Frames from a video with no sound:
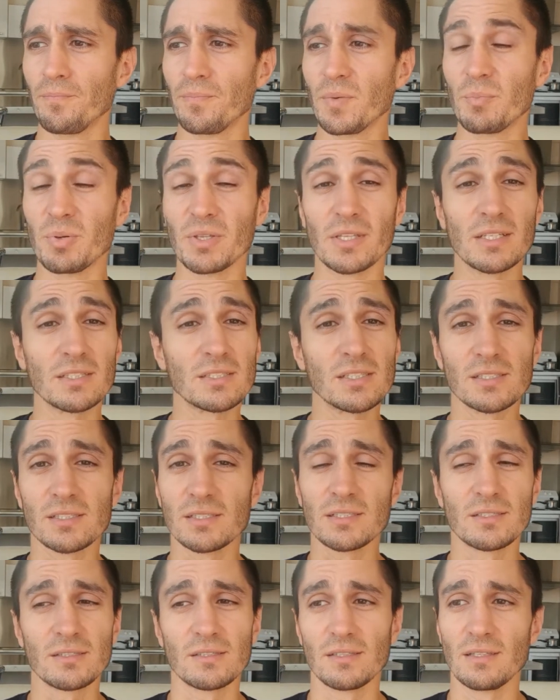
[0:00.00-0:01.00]
but
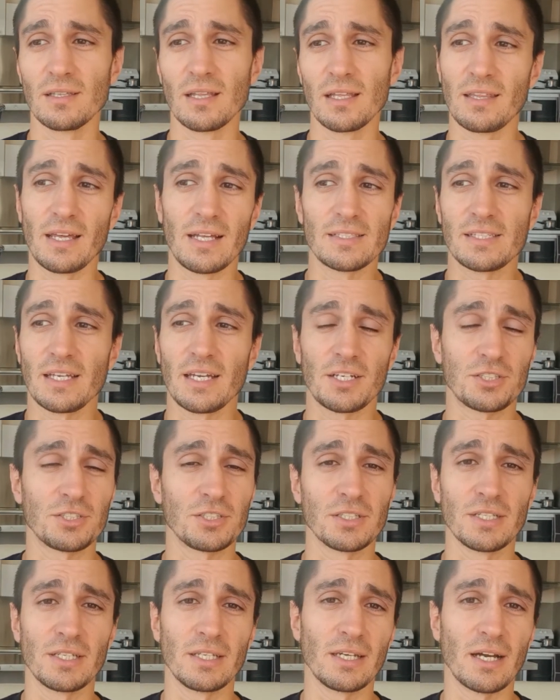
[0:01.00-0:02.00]
that's
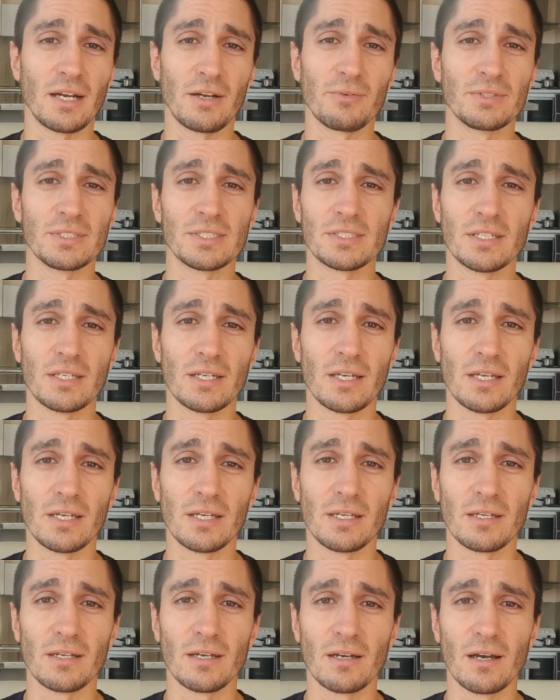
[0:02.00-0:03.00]
actually, I would
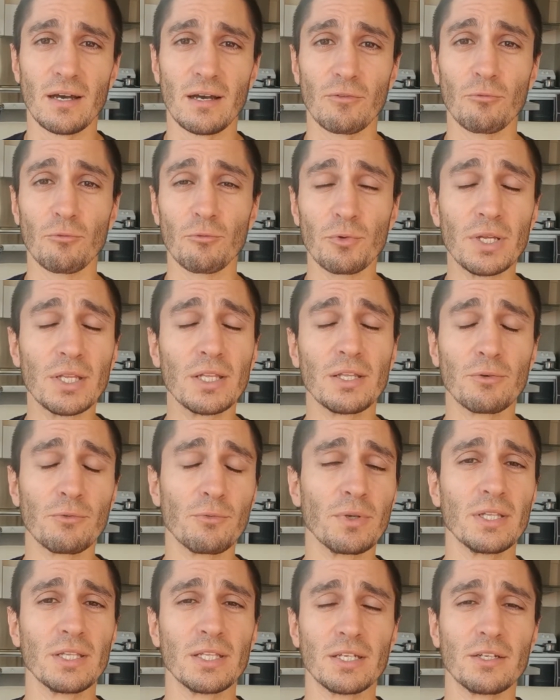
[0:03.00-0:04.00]
say, a really,
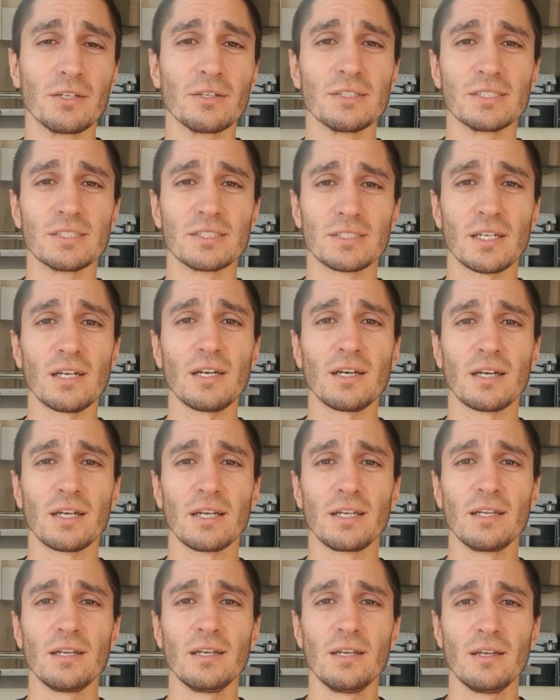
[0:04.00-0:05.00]
really good
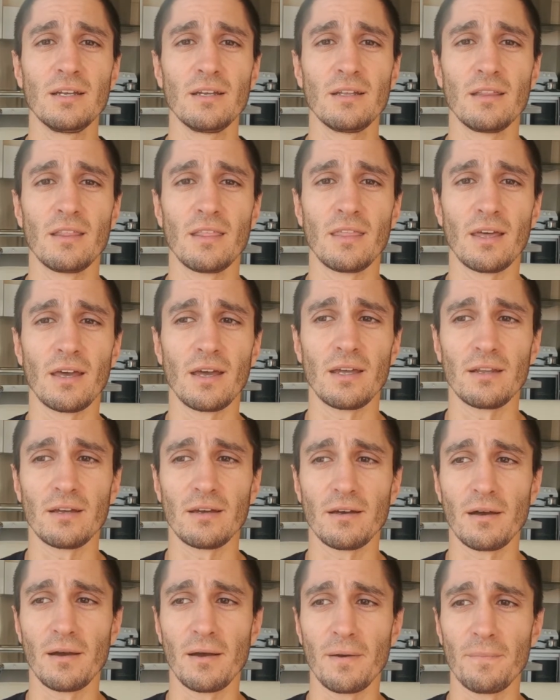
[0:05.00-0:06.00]
sign that
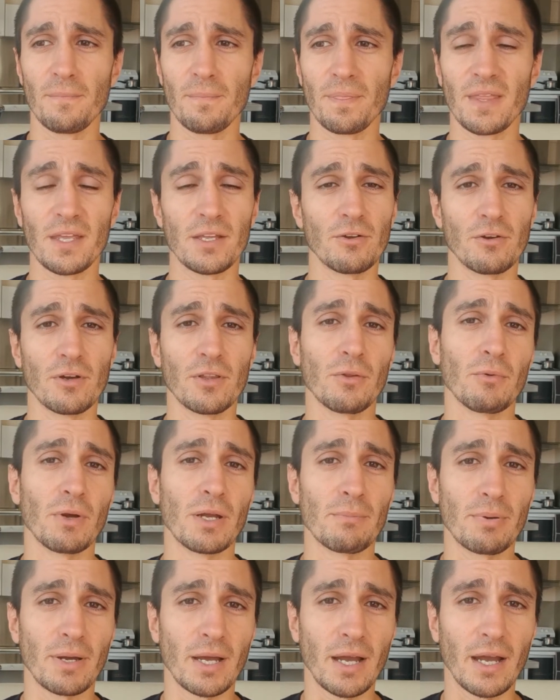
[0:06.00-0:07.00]
that you're on the
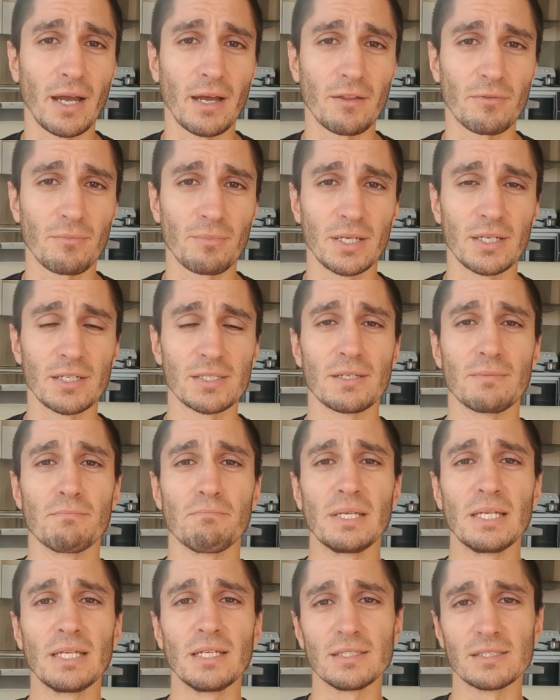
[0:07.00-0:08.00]
right path, because it
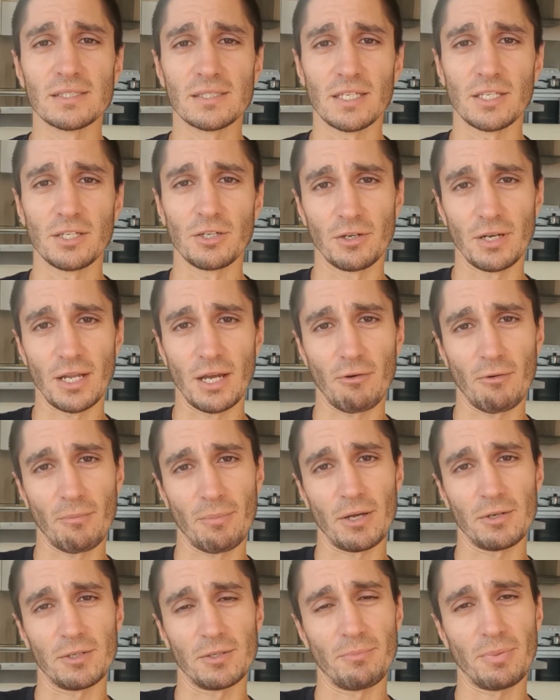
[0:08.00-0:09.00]
means that you're now
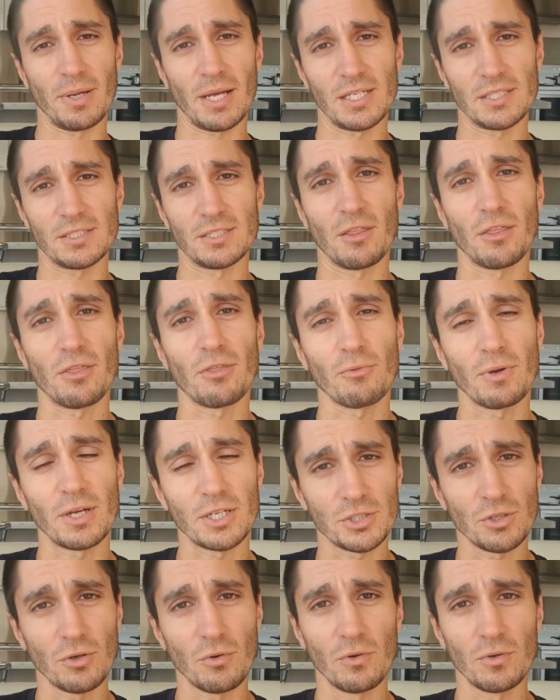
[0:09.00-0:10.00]
about to pass a
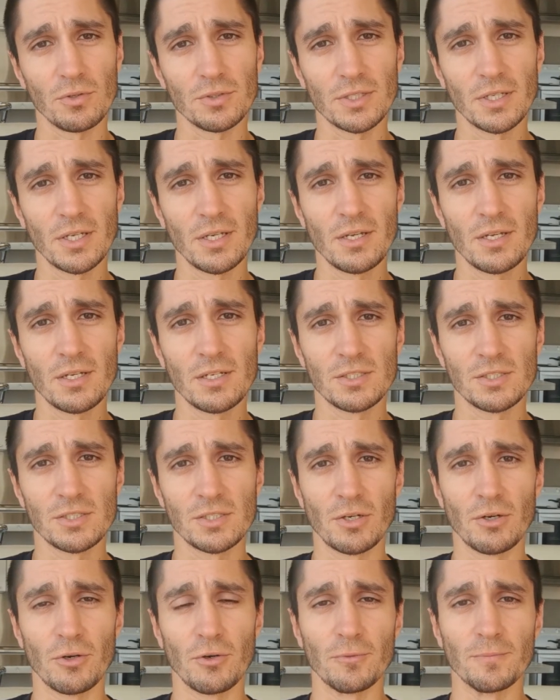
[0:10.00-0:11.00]
threshold.
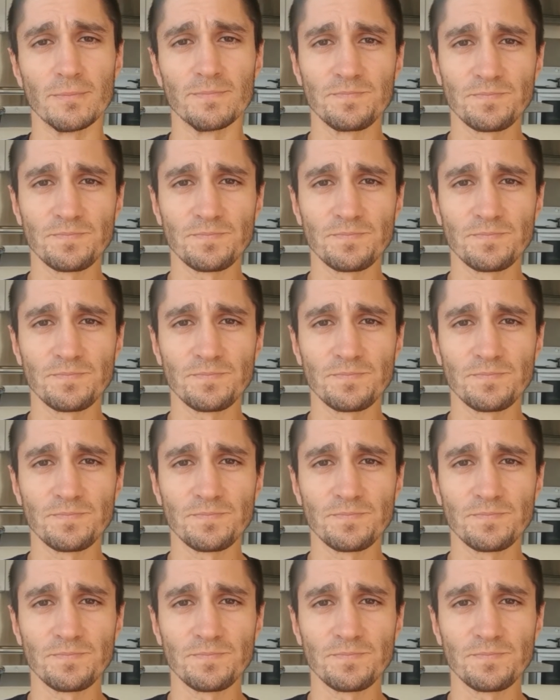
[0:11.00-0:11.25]
So